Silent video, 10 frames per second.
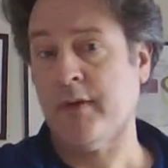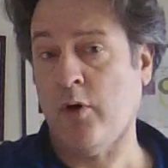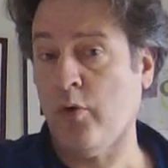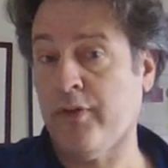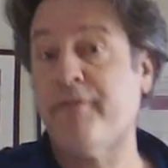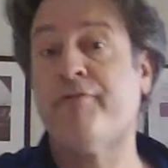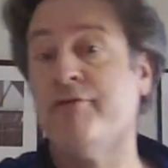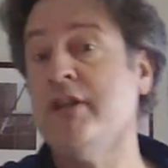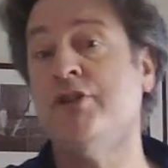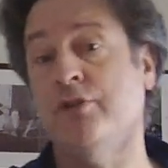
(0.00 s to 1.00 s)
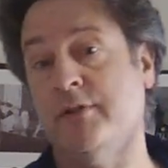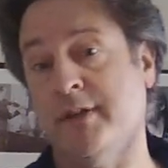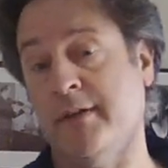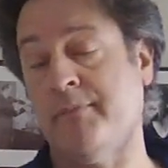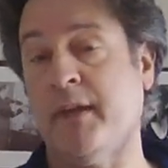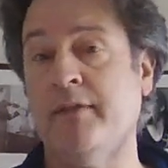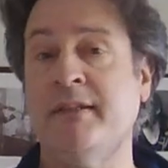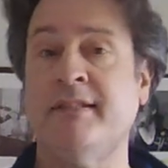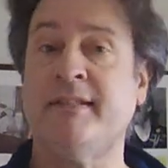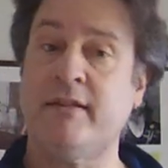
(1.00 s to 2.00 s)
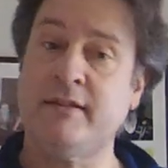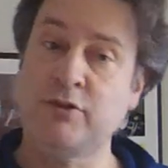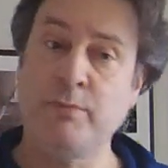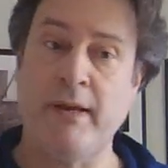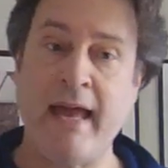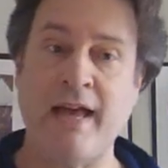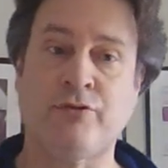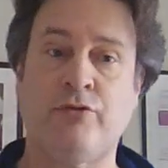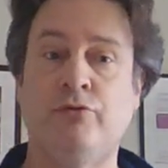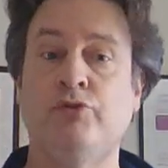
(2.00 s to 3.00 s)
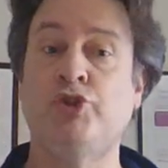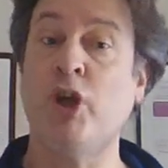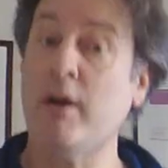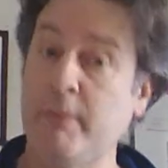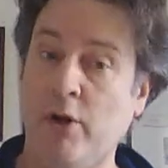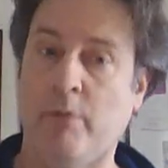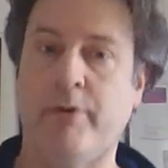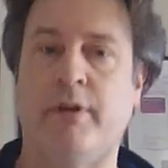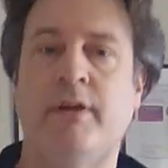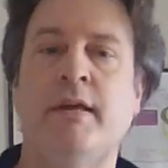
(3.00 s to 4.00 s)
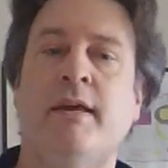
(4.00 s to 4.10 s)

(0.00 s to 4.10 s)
or The Free Shooter. This is a supernatural German opera